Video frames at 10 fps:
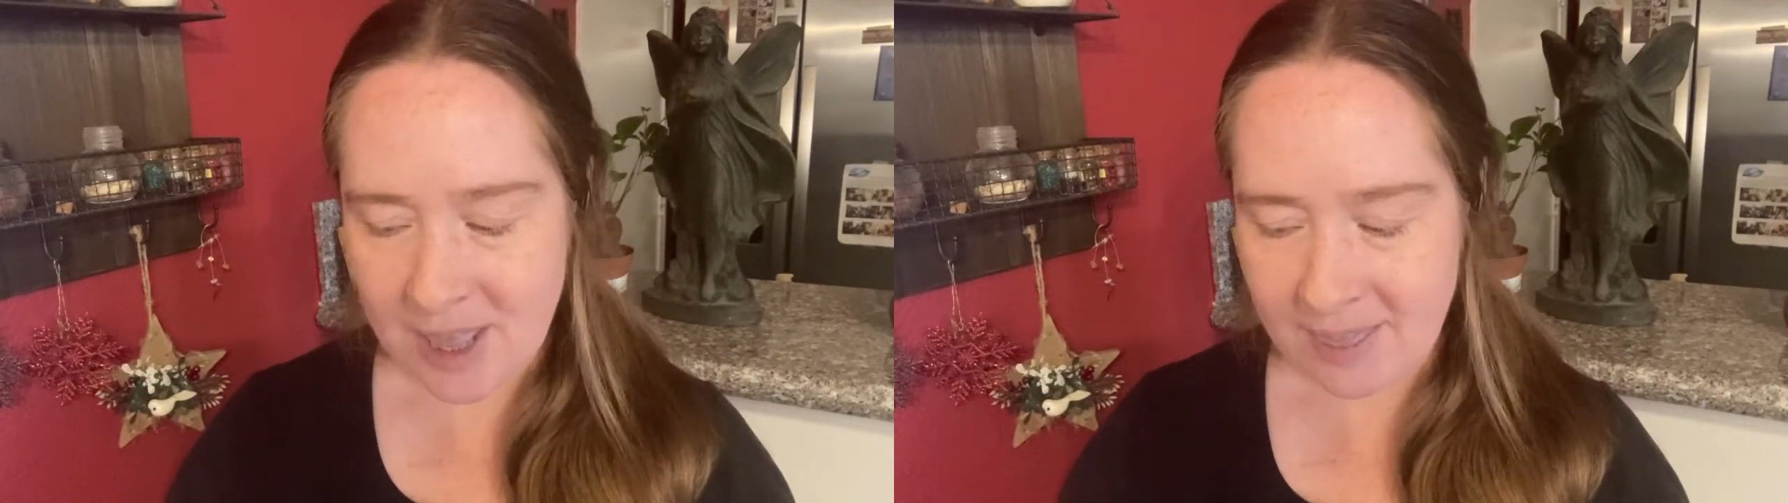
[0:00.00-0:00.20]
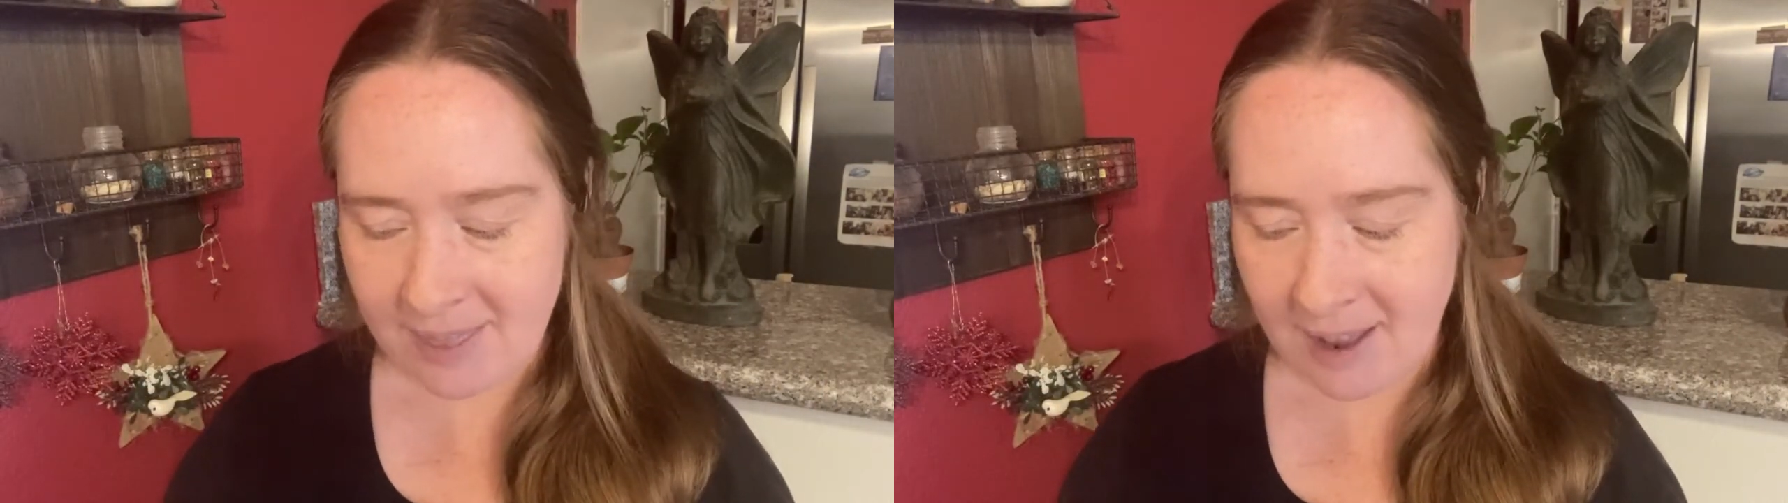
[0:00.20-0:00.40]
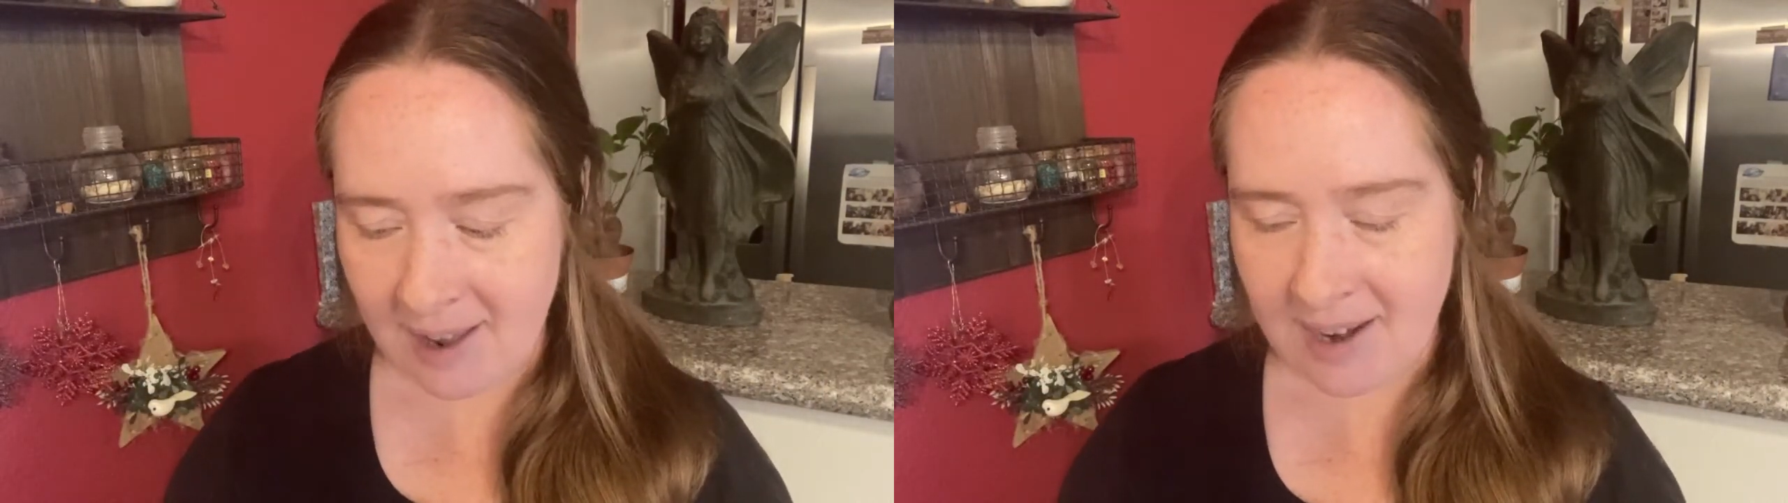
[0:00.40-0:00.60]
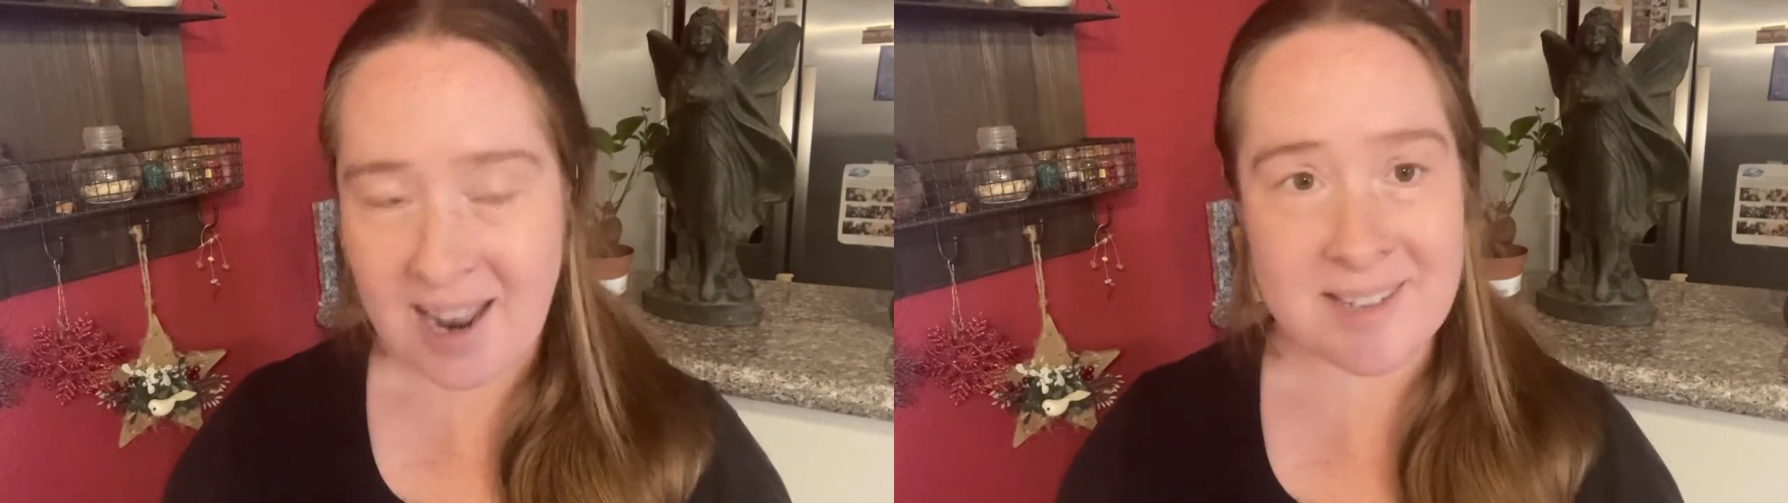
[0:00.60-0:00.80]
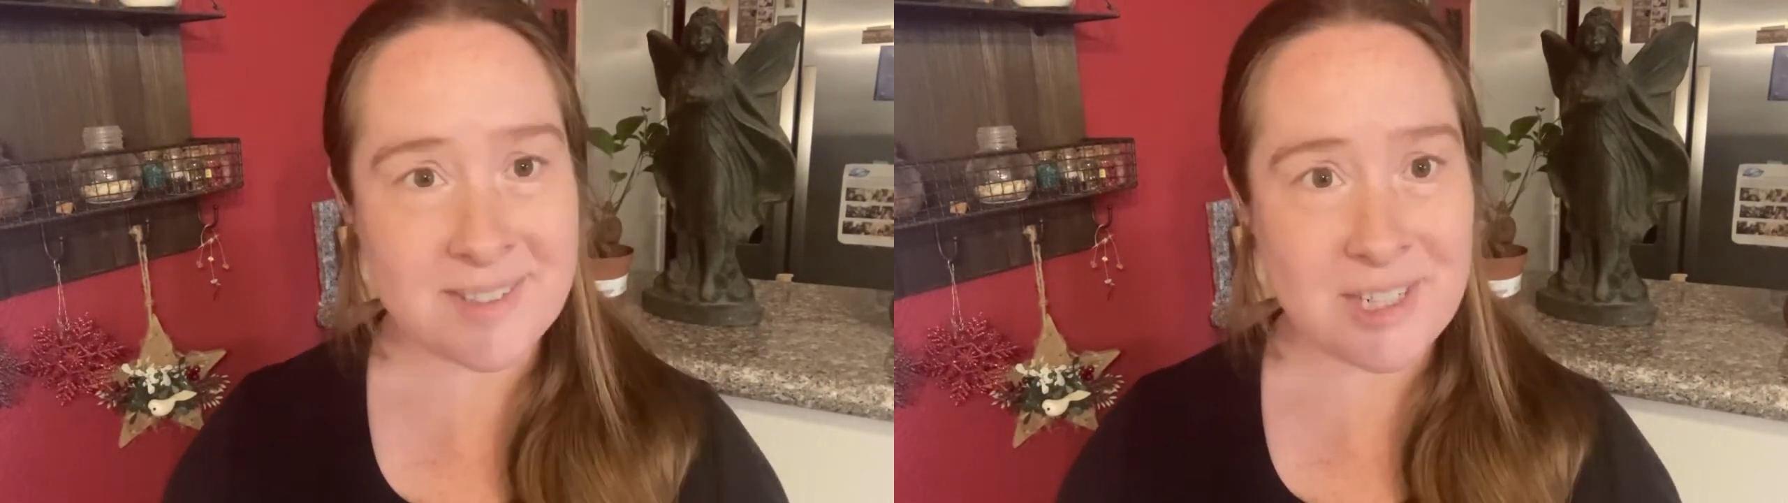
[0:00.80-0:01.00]
that
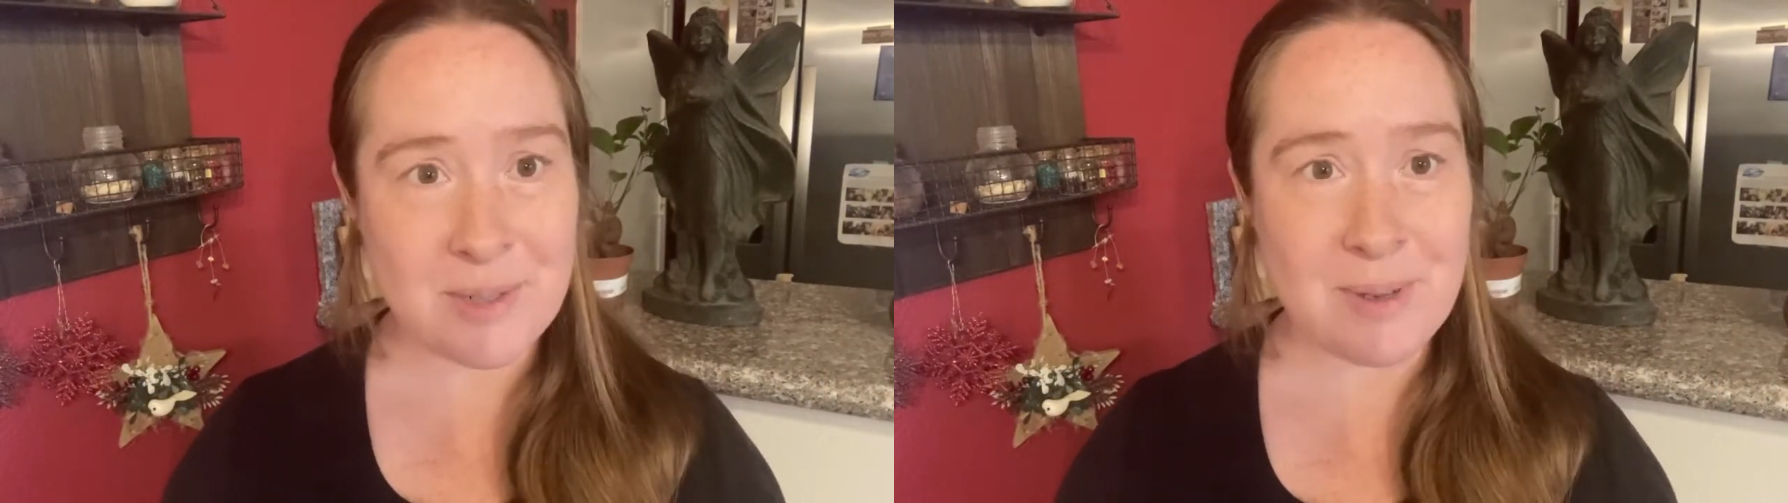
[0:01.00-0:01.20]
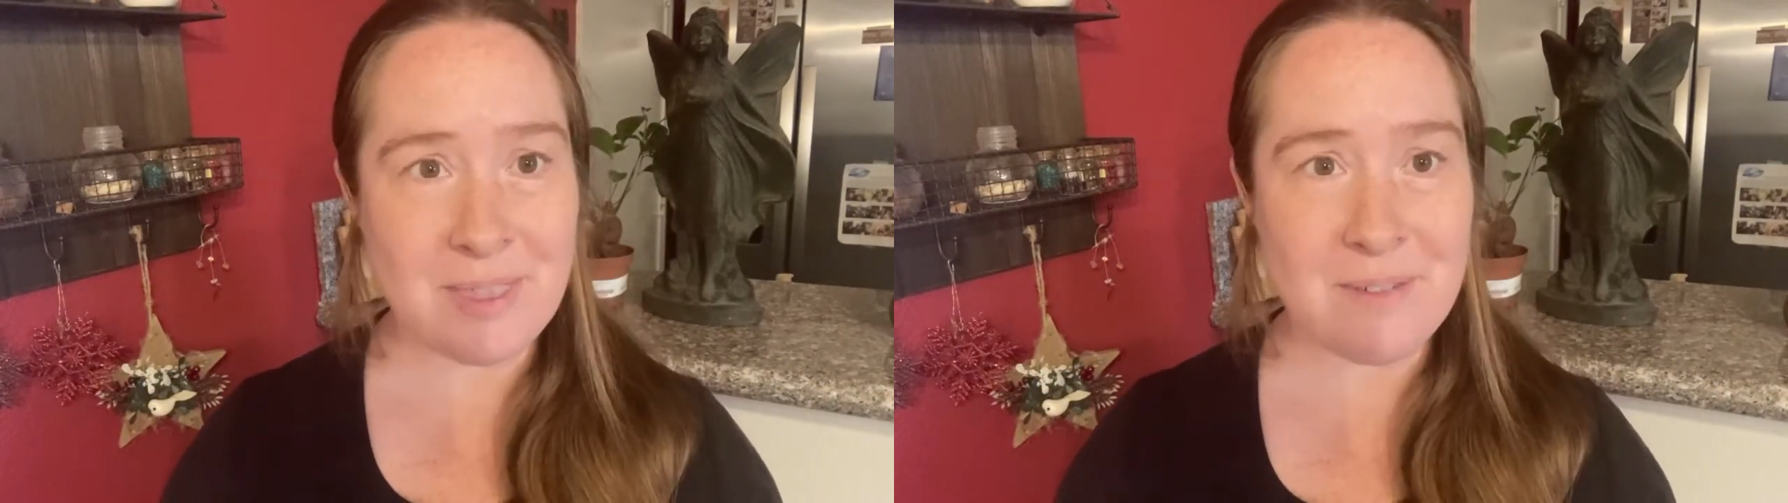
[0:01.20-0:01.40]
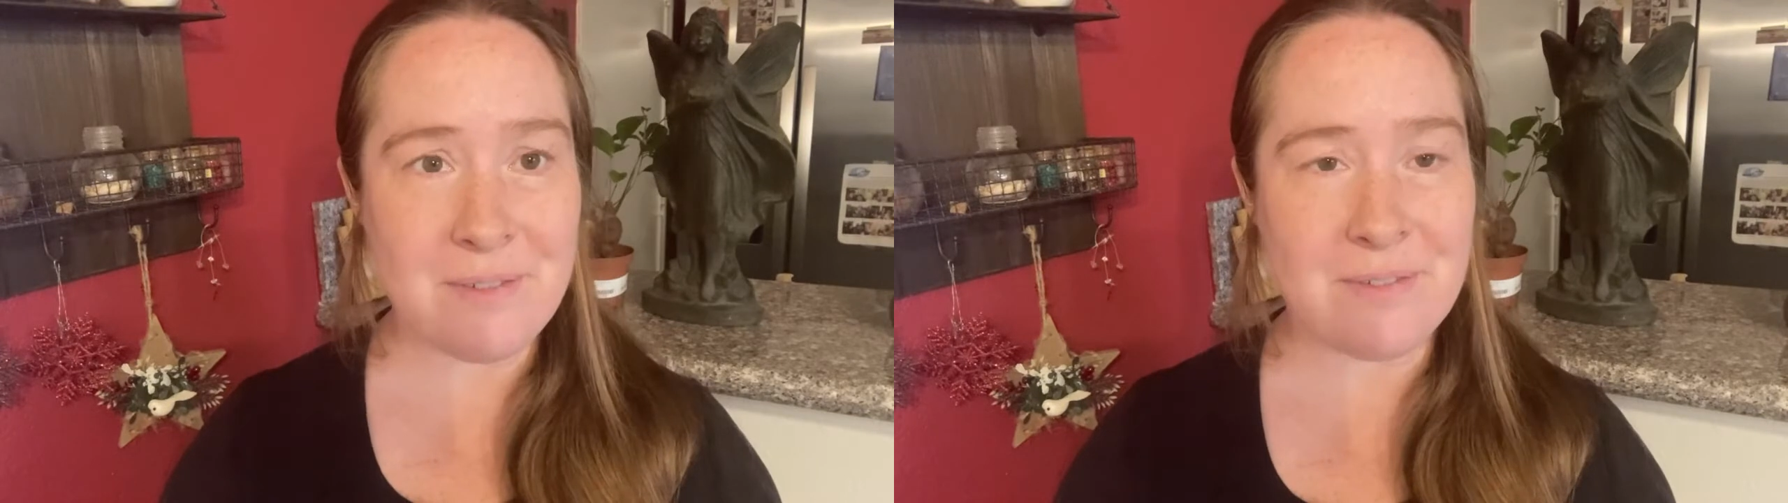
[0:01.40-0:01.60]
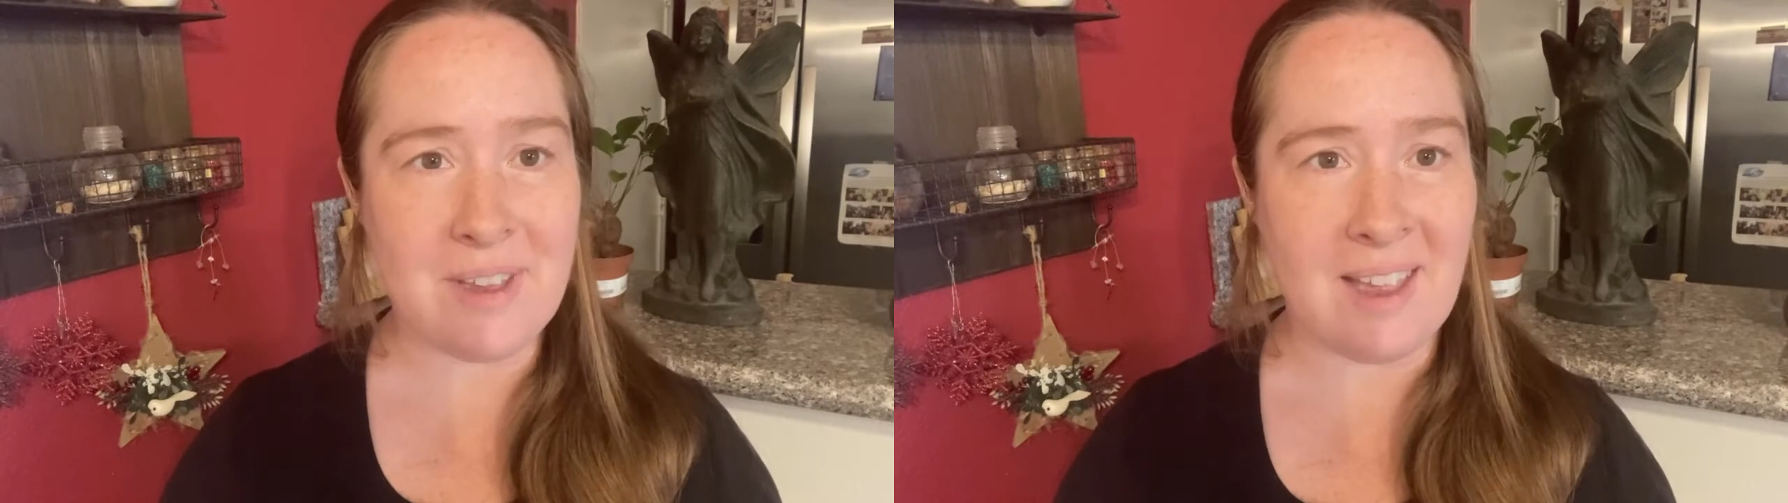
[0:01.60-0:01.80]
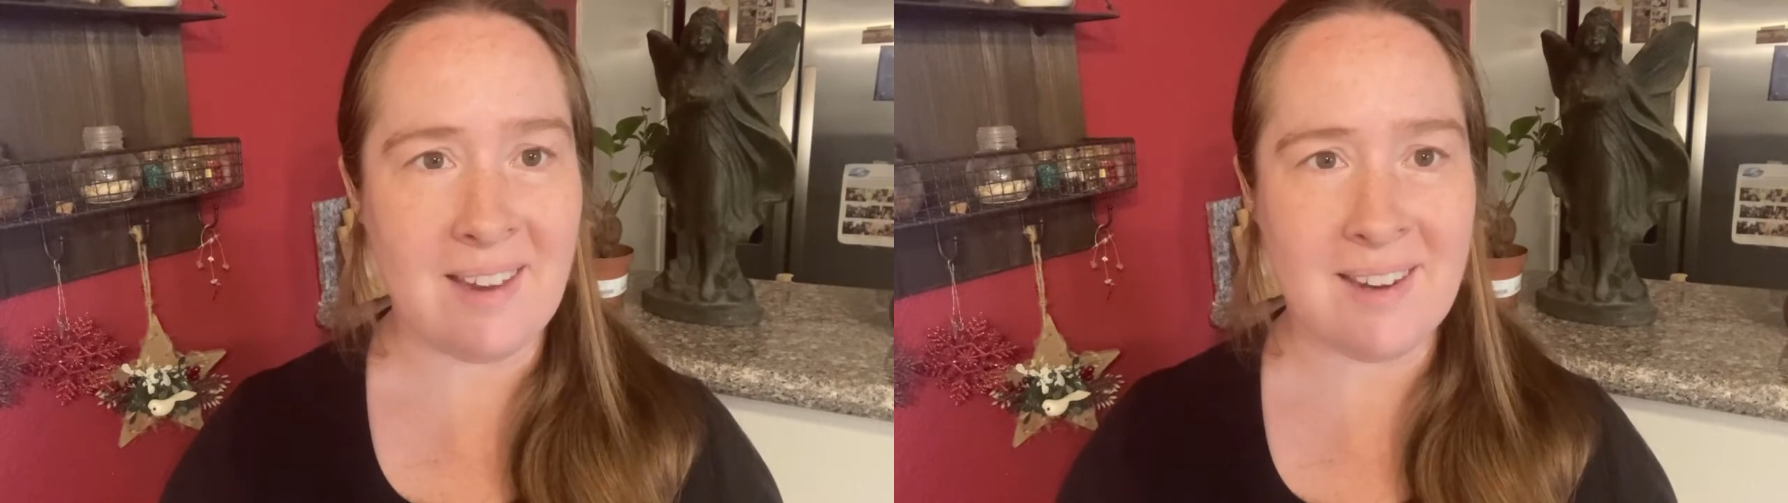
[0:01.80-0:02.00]
has to do with the
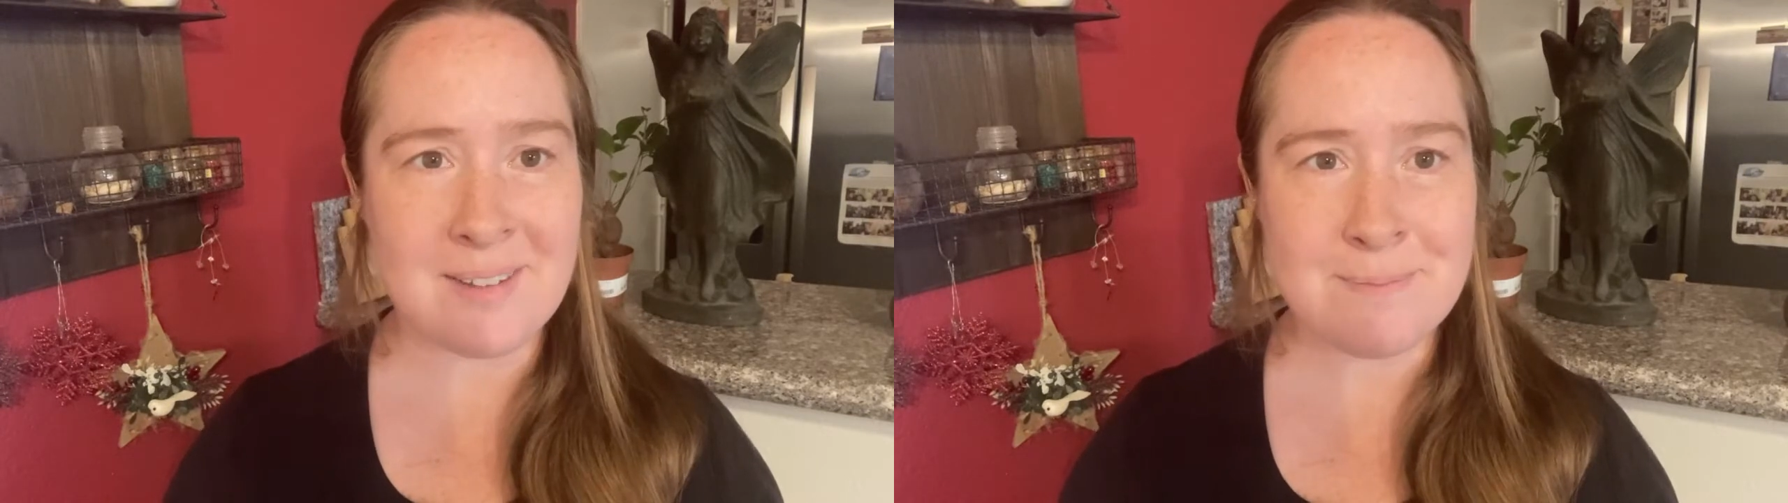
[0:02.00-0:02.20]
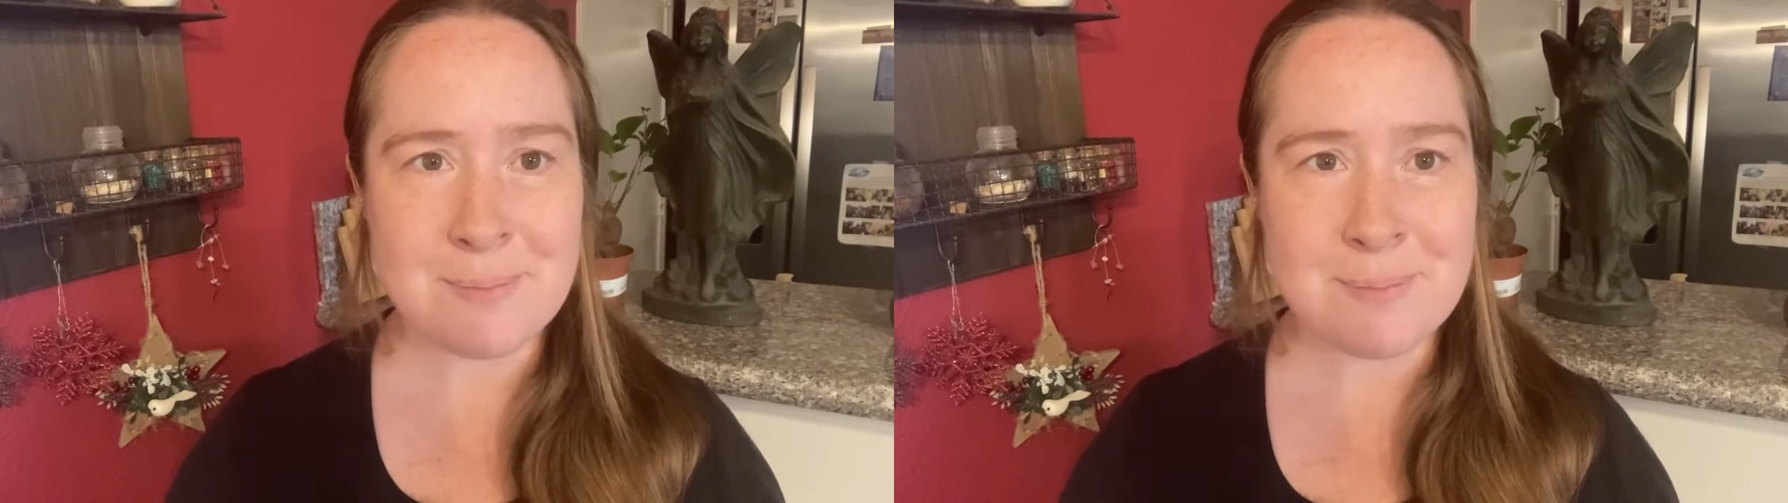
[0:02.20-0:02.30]
Fae,